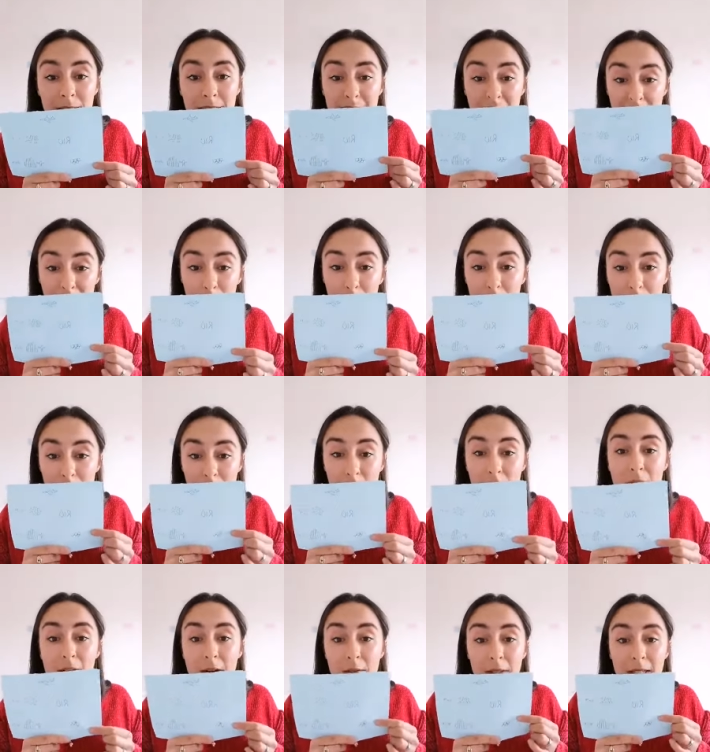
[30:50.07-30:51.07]
settlements
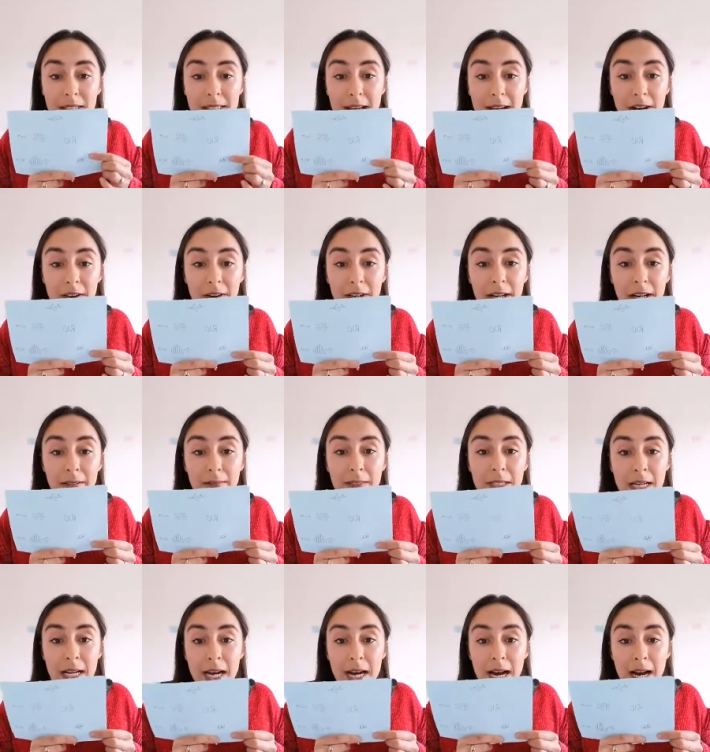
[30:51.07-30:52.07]
around this area.
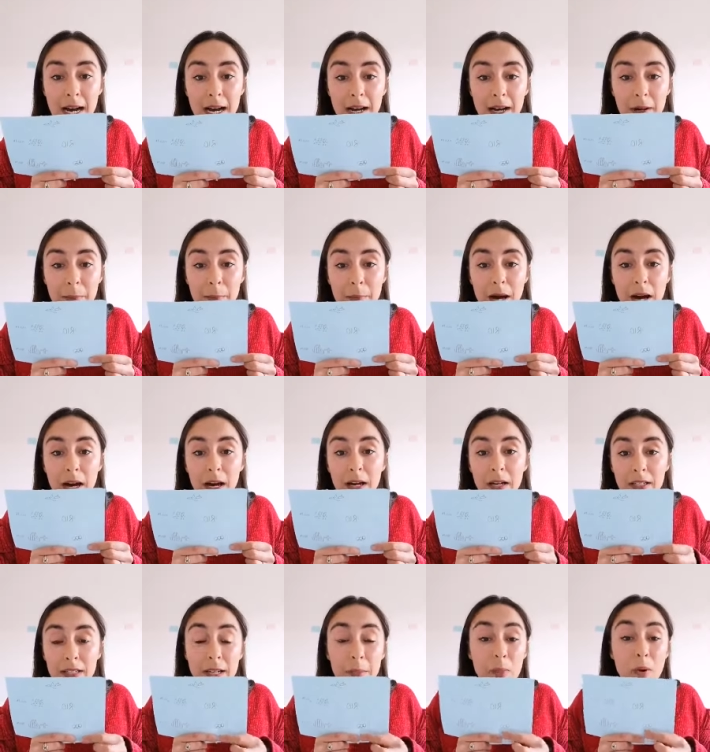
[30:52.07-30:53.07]
Um,
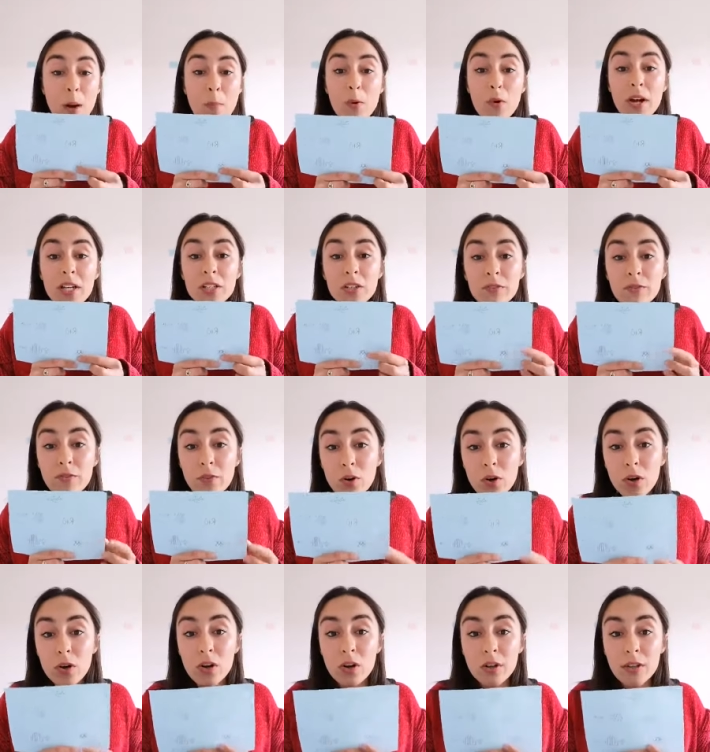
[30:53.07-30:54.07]
and in preparation
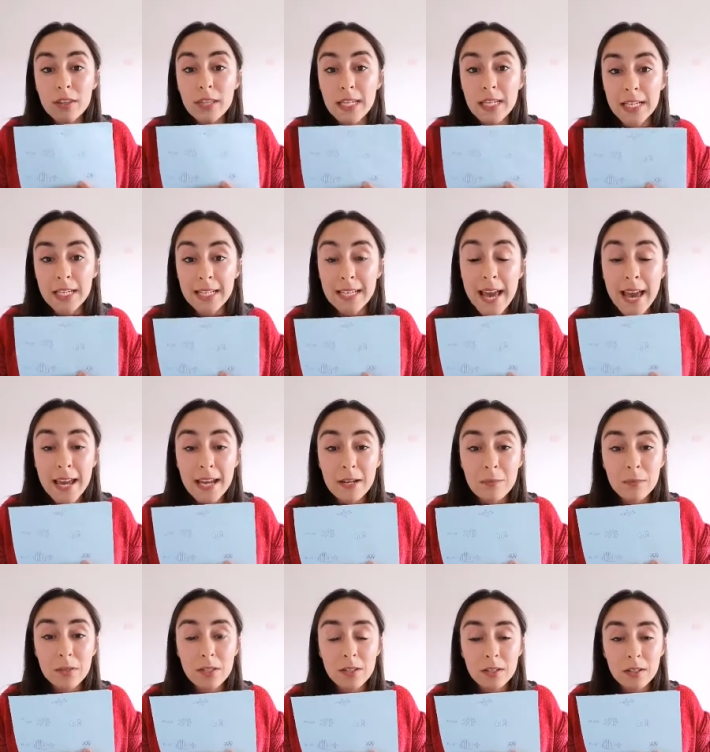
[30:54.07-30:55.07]
for the
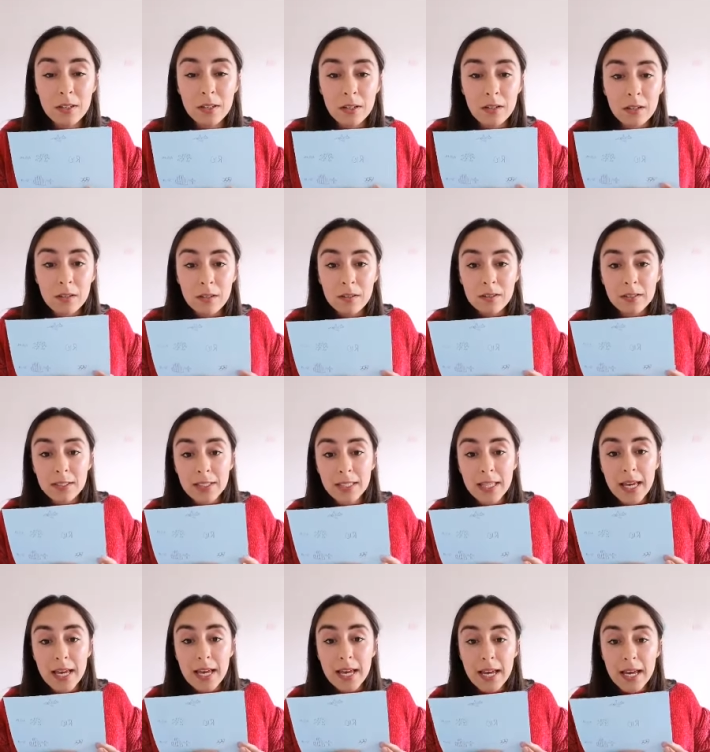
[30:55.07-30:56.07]
games,
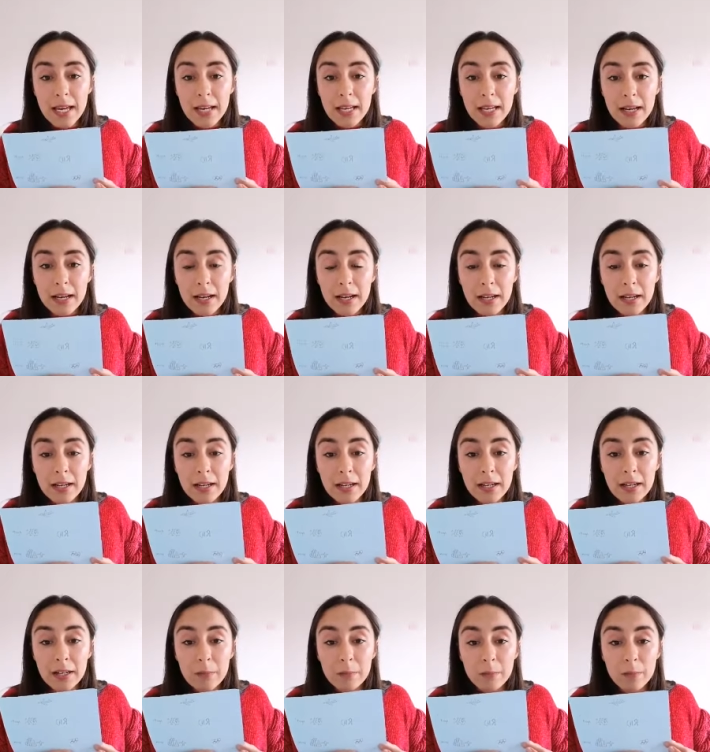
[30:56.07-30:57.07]
they
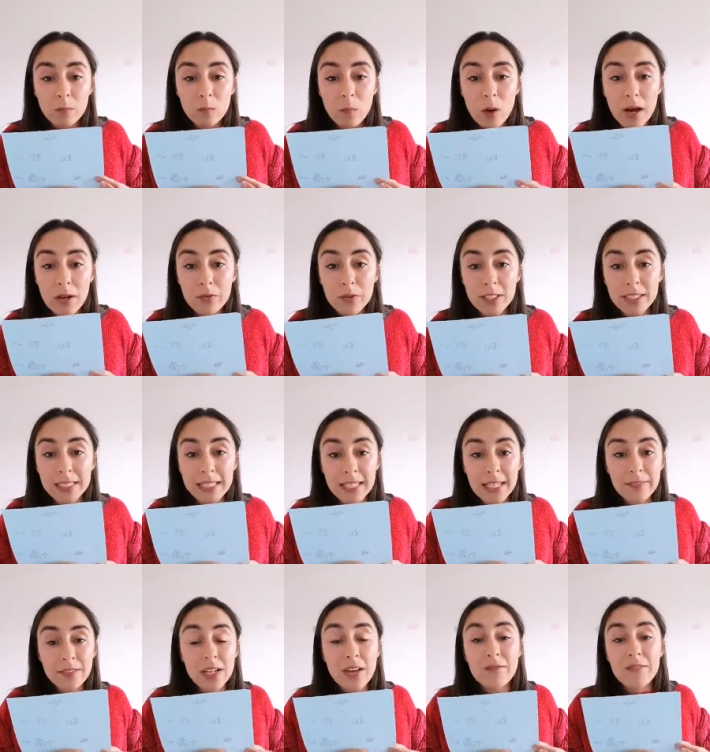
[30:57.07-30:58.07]
um, had
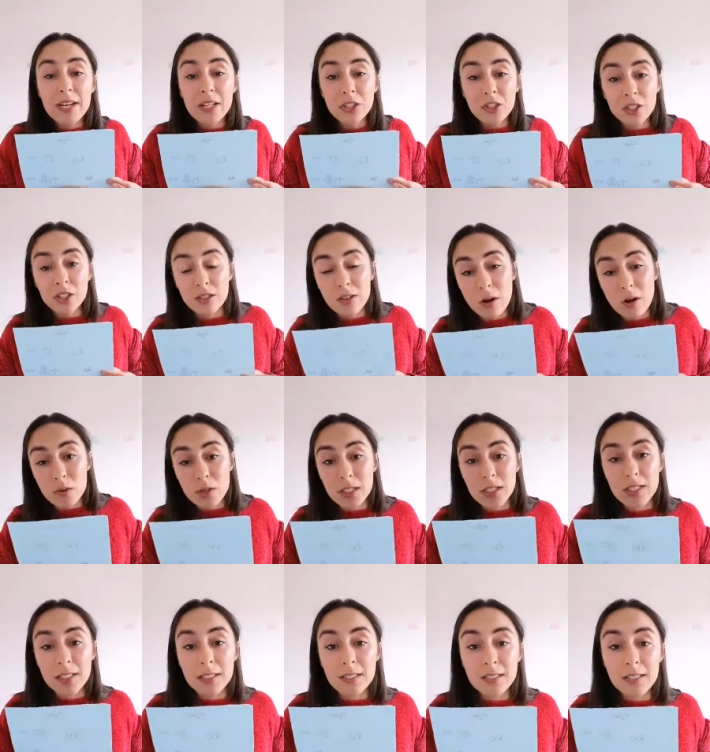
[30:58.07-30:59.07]
received eviction
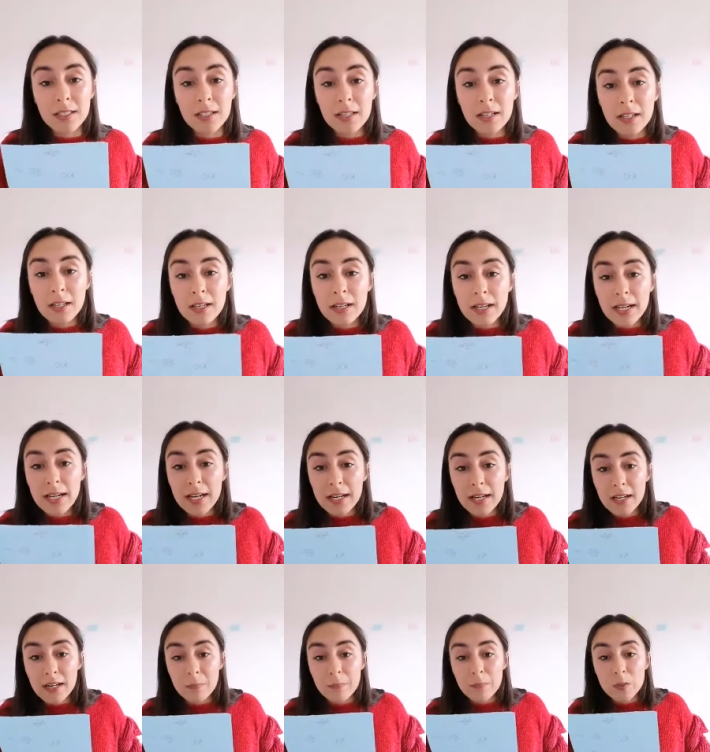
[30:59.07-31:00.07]
notices
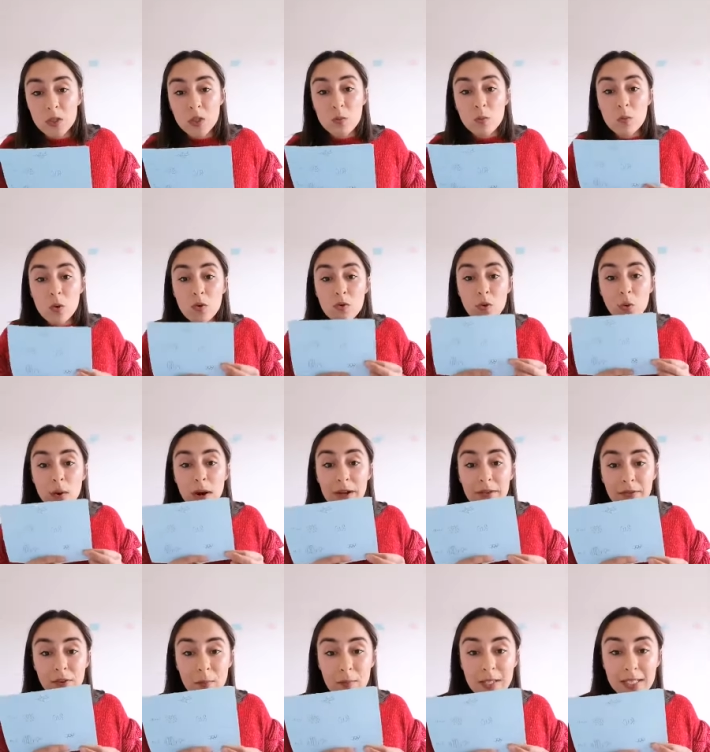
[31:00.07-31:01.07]
um, to move
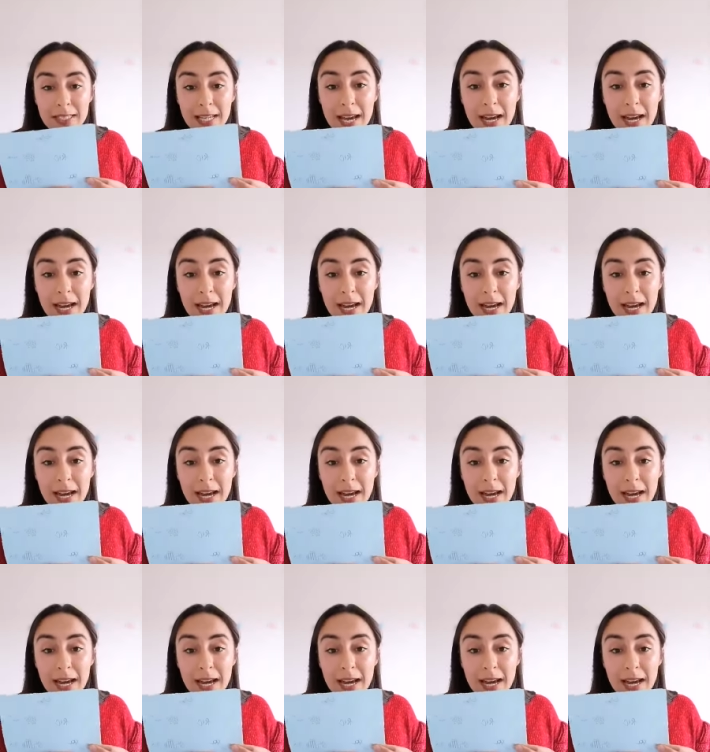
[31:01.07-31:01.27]
away from this